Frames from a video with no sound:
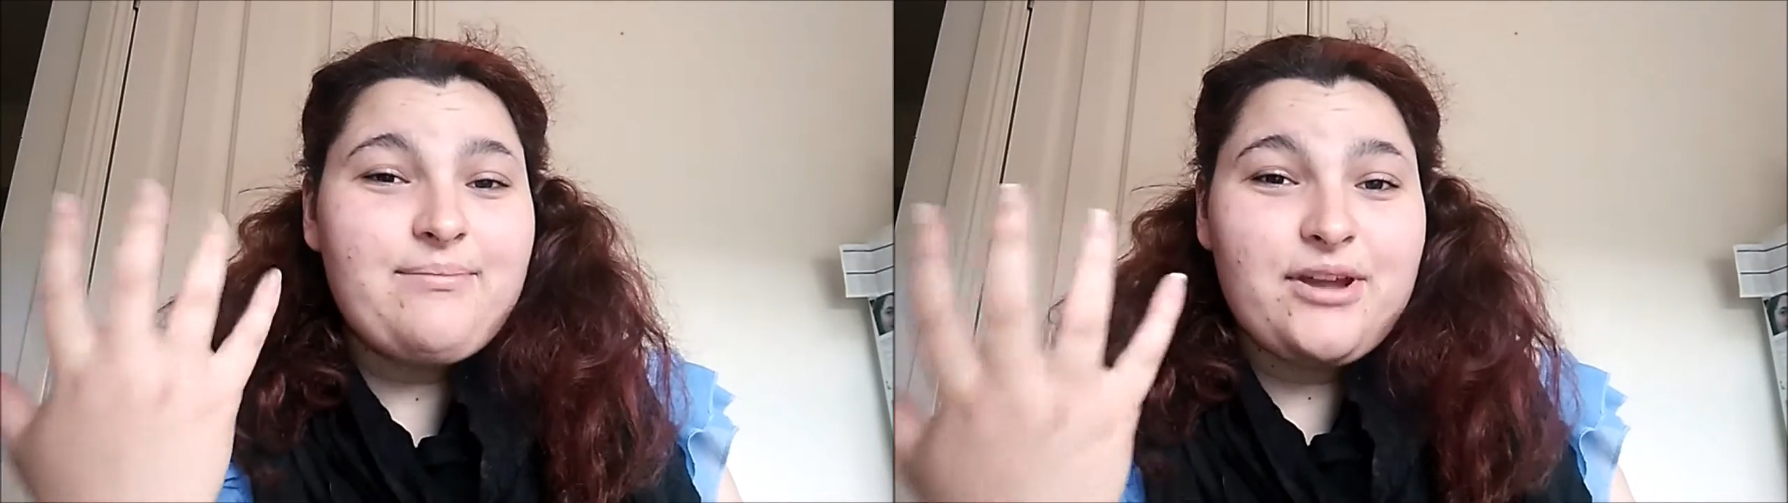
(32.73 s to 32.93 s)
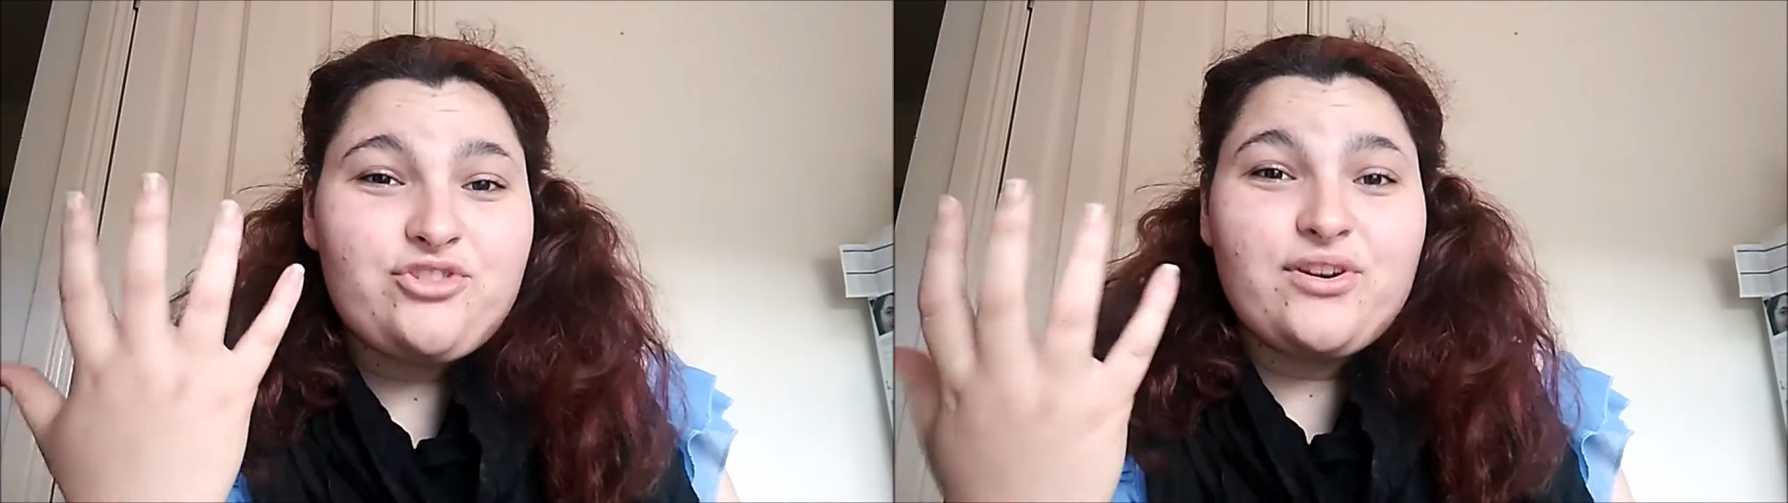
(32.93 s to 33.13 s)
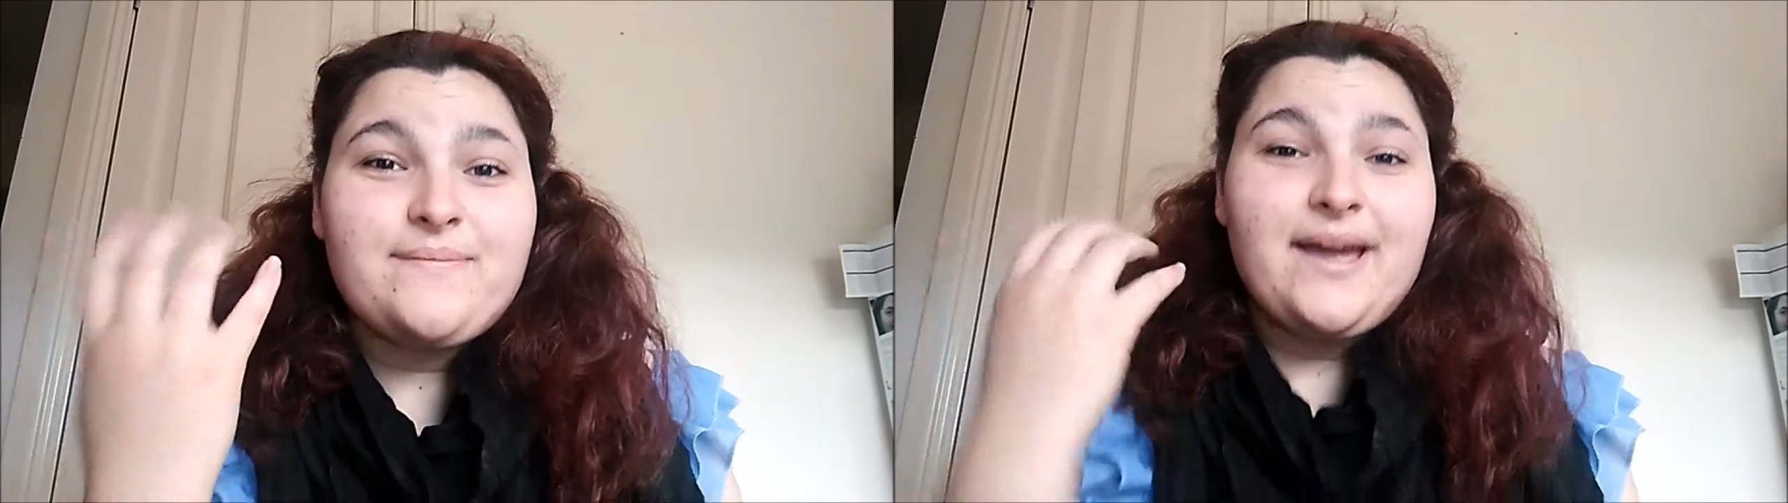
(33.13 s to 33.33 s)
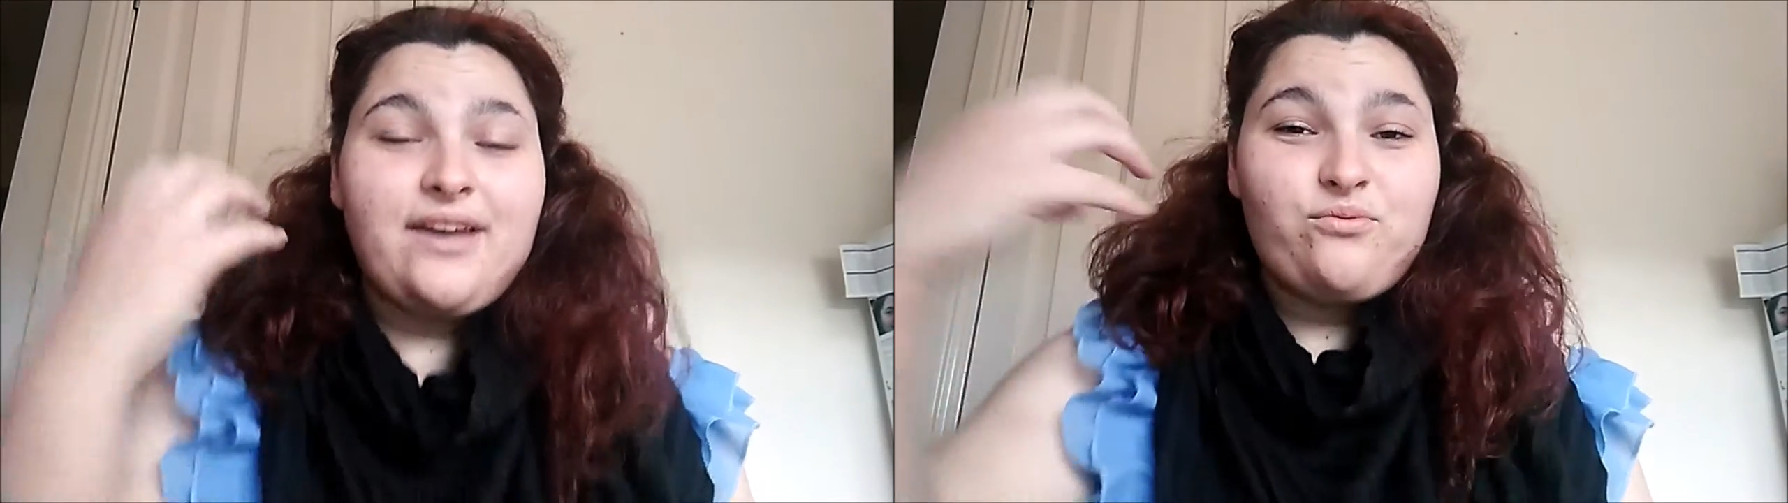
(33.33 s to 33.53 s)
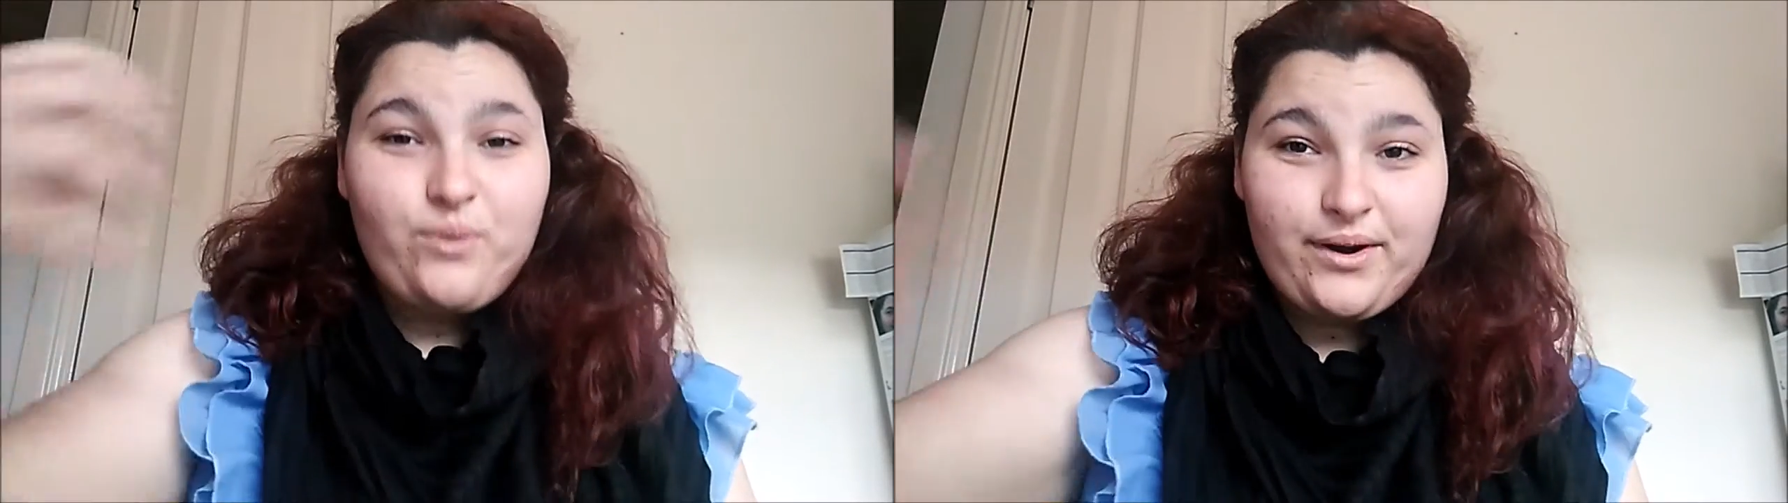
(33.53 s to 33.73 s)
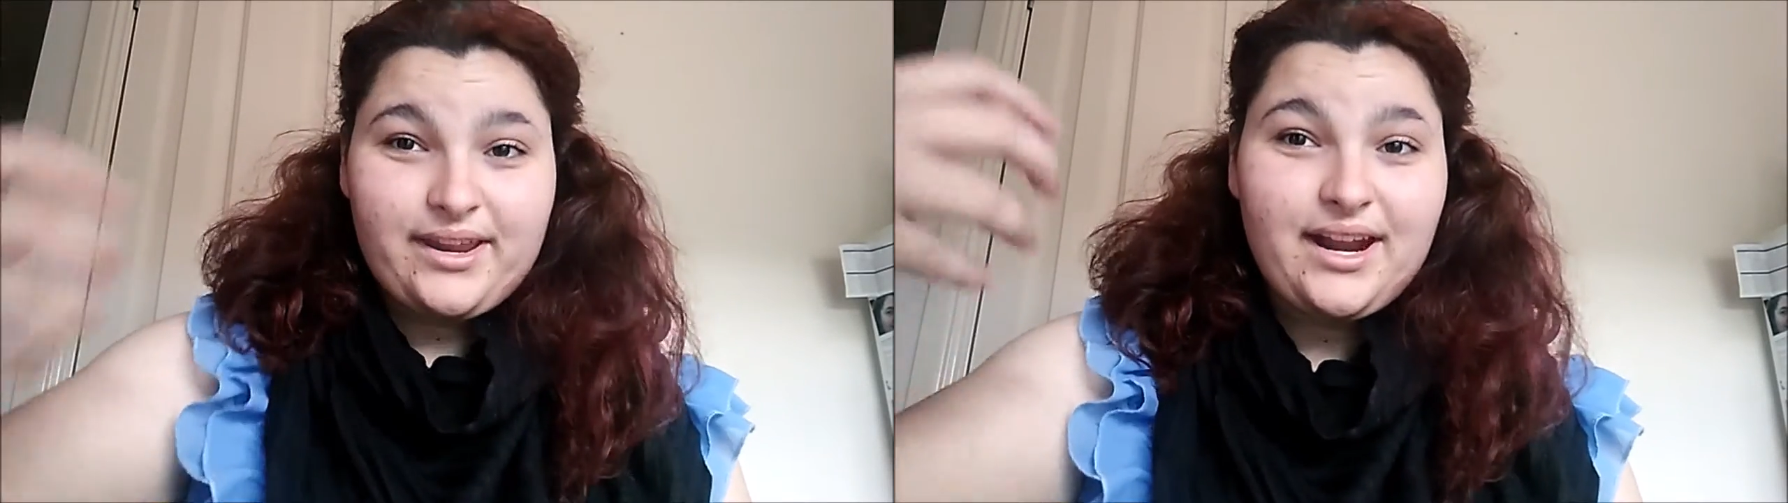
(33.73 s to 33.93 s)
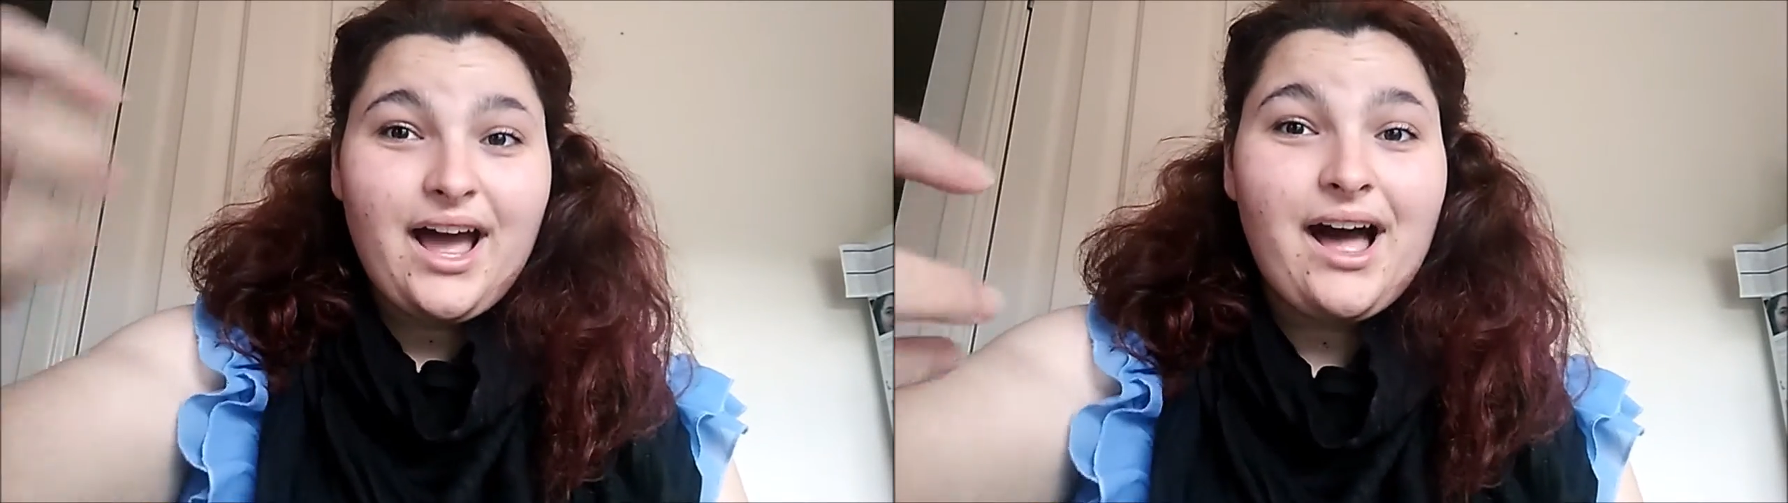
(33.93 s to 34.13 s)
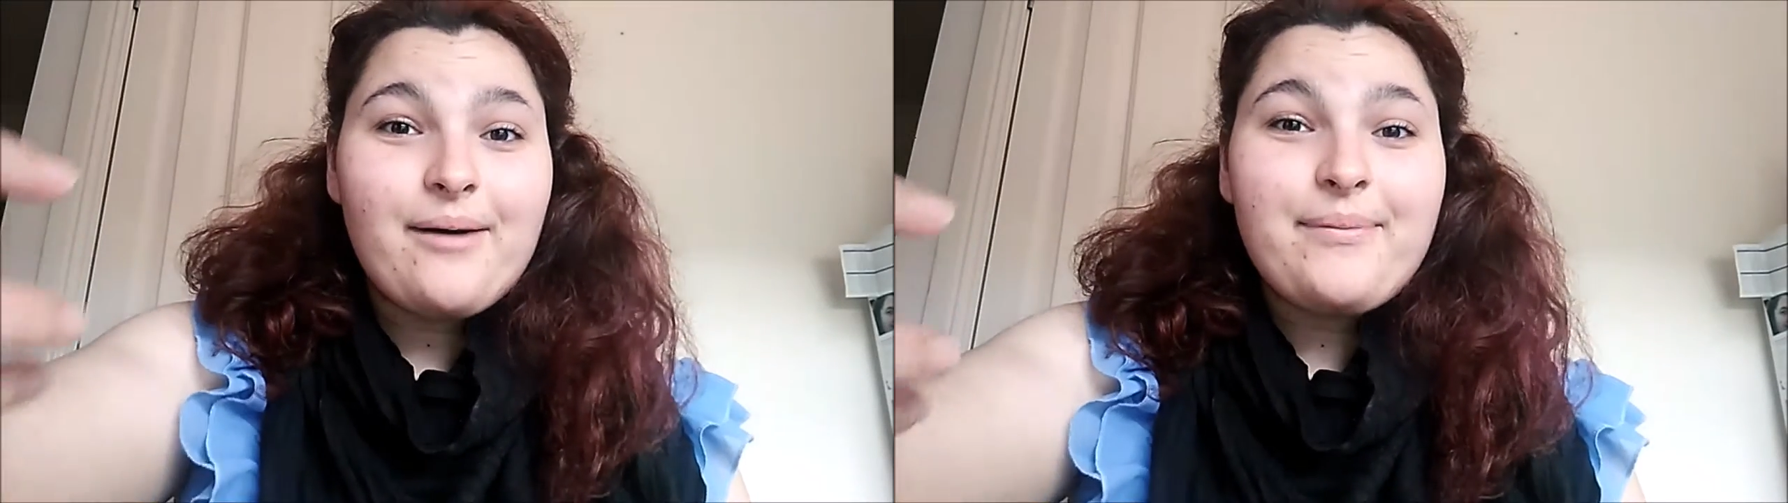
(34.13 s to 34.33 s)
in my dream I had woken
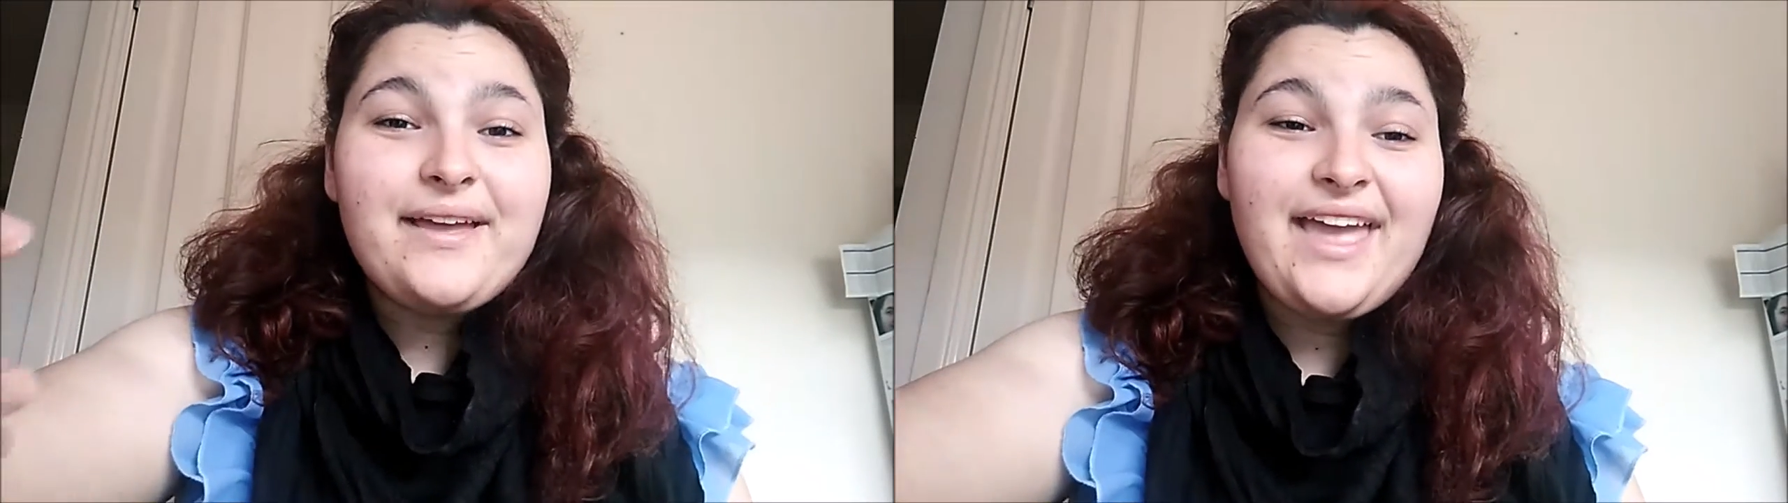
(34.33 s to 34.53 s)
up,